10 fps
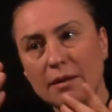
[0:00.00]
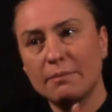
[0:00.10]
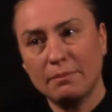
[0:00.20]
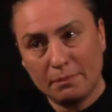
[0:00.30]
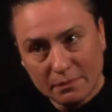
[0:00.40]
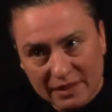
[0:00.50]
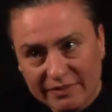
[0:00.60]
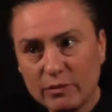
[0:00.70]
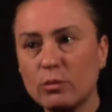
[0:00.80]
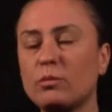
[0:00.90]
whether it's a
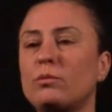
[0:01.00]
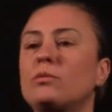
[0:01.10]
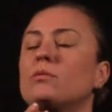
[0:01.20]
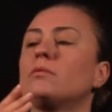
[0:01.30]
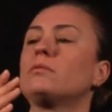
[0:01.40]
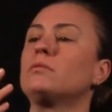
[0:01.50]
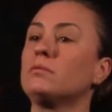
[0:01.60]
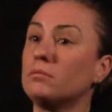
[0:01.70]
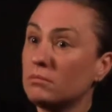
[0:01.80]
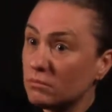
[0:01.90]
week or a few
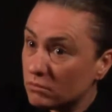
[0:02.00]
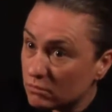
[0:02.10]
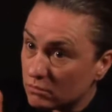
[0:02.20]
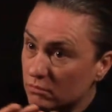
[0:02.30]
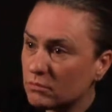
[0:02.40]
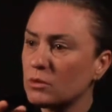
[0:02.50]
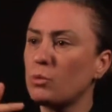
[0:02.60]
days before,